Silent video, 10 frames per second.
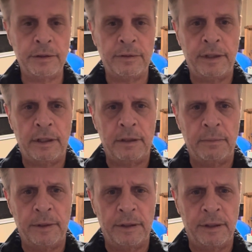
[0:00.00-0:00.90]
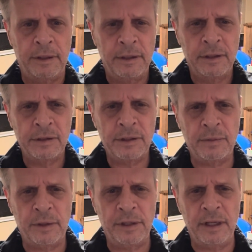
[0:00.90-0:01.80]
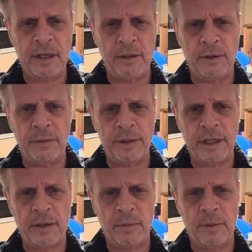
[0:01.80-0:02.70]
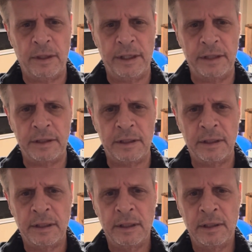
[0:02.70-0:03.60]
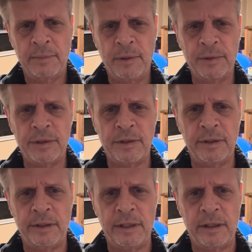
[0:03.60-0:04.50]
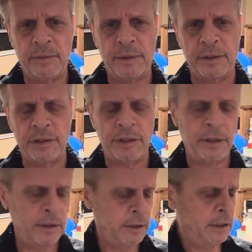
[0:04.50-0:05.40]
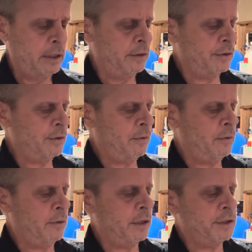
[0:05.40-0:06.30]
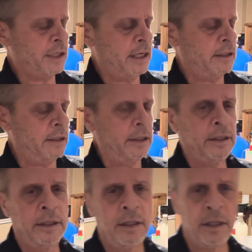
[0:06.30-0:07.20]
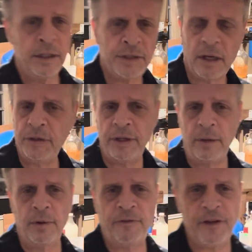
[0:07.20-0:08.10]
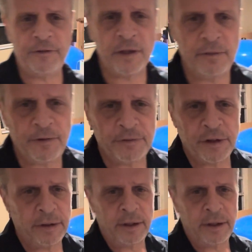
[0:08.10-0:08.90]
right on the money. See, we're yellow, we're not white, but we're certainly not orange. And there's no orange on there. So, you know, we're 50, 50 or